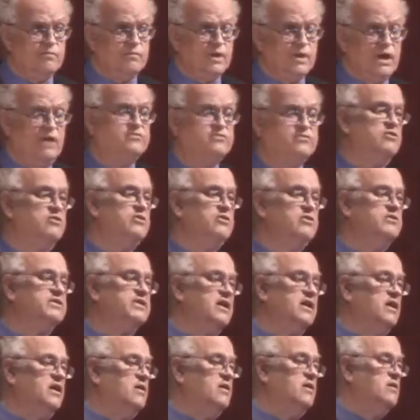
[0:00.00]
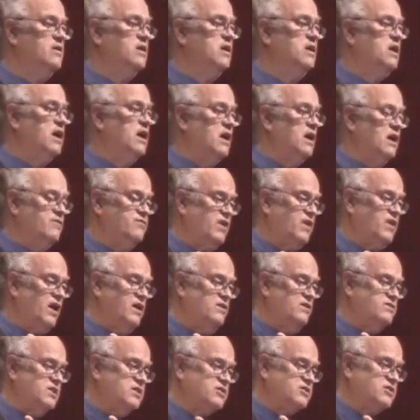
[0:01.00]
I've shown you some, I've
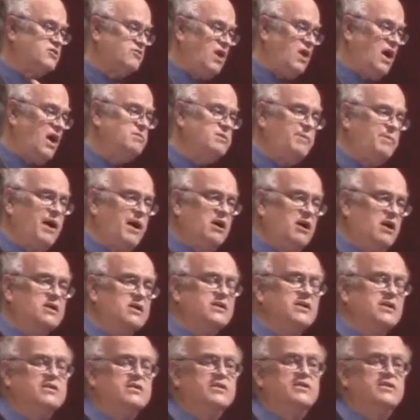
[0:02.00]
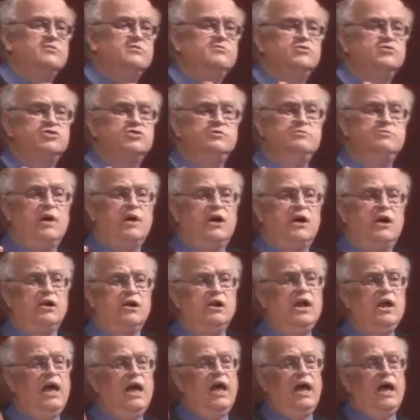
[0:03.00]
I described the ParalleX execution
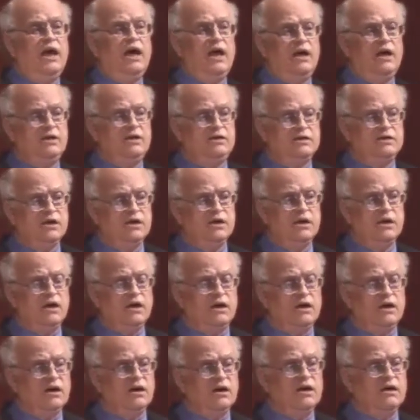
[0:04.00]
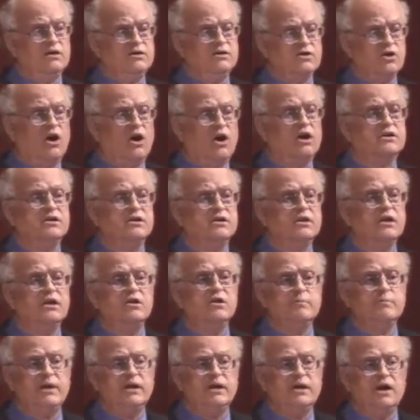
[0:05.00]
model and uh, talked a
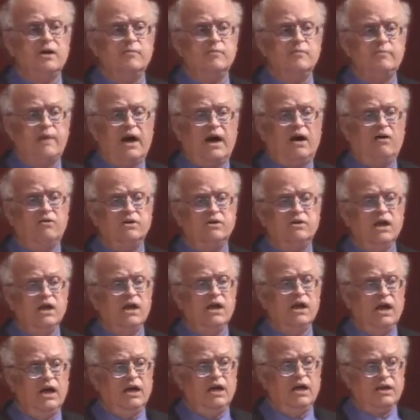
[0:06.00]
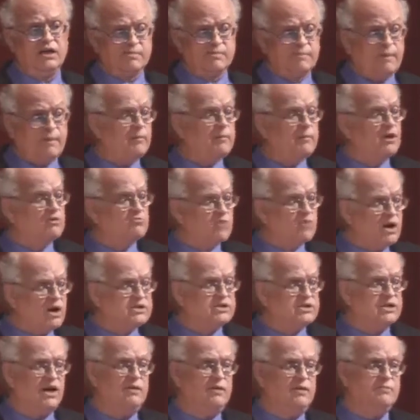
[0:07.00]
little bit about an experimental
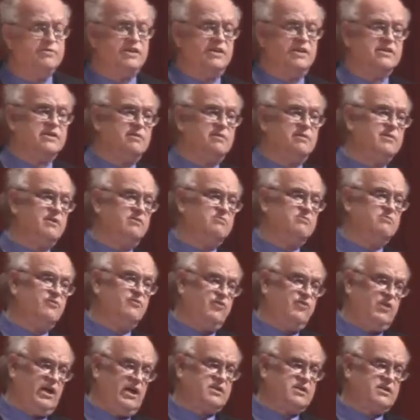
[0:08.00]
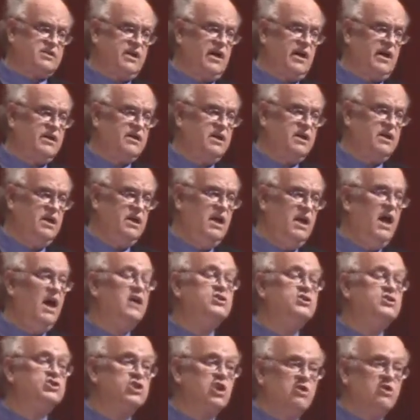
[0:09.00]
runtime system that reflects that
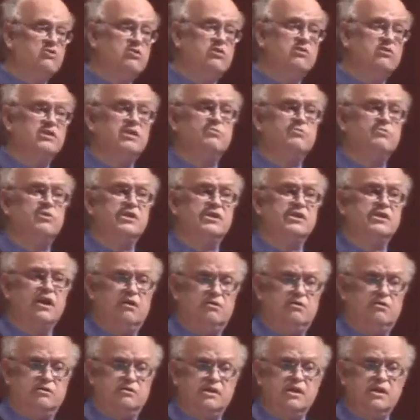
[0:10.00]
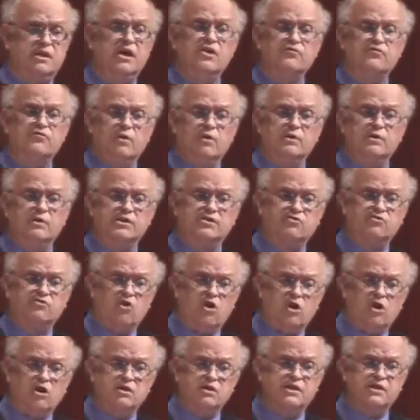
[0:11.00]
and shown you some results from a
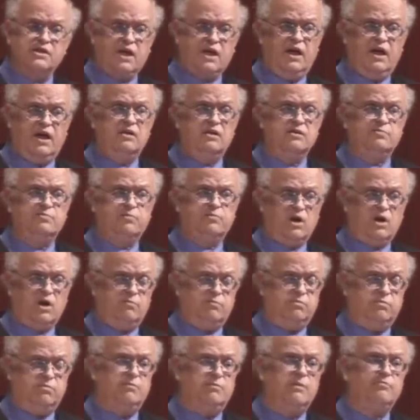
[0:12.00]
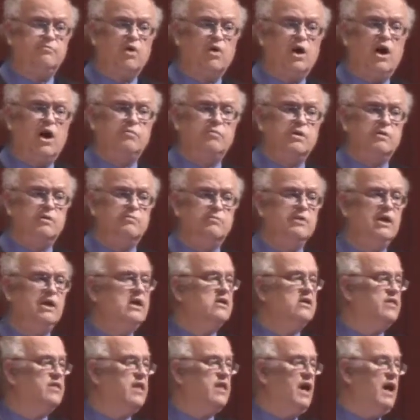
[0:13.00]
strong scaled problem, a problem
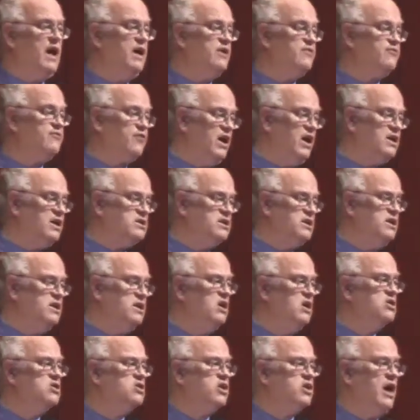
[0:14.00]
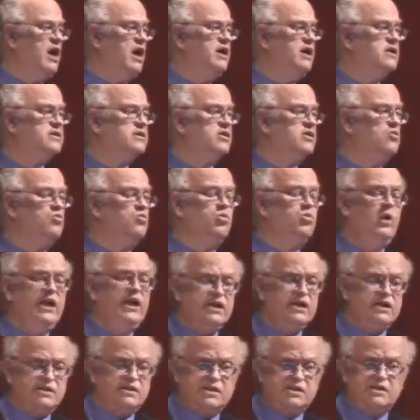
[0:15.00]
that frankly takes
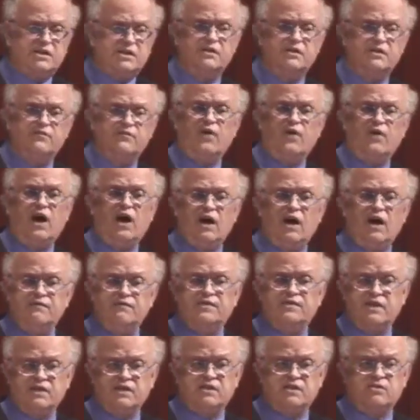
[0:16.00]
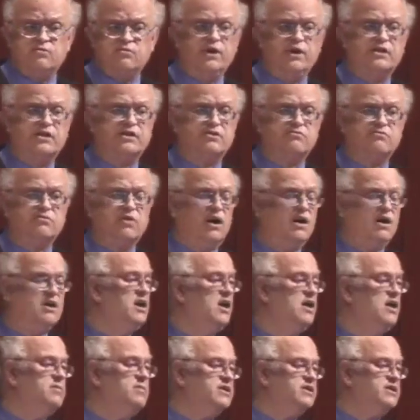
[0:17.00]
weeks, five, six weeks to run,
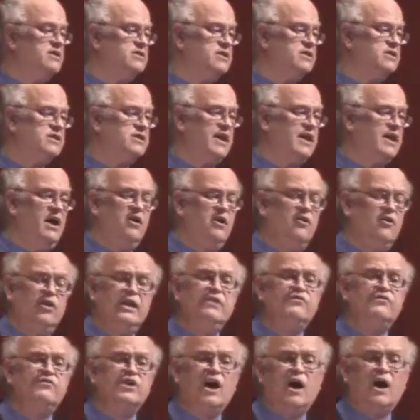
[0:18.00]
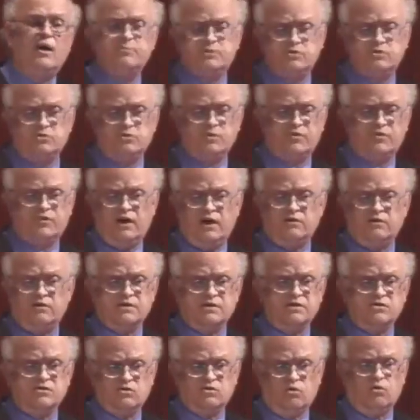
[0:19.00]
but doesn't scale even up to a
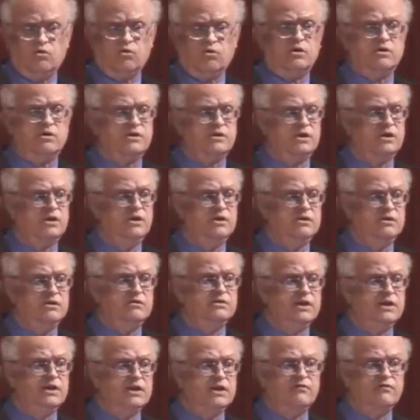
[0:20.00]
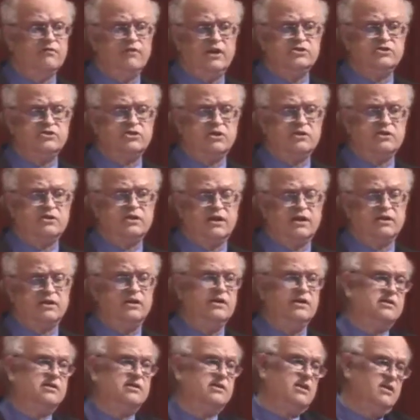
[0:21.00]
thousand cores using conventional
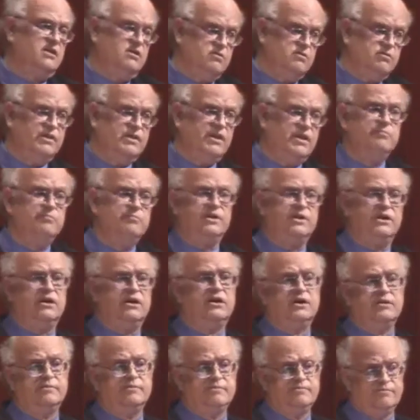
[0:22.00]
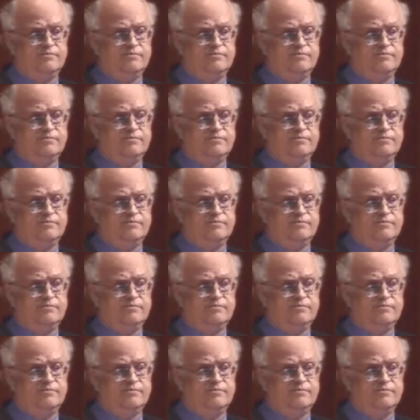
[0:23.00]
techniques with MPI.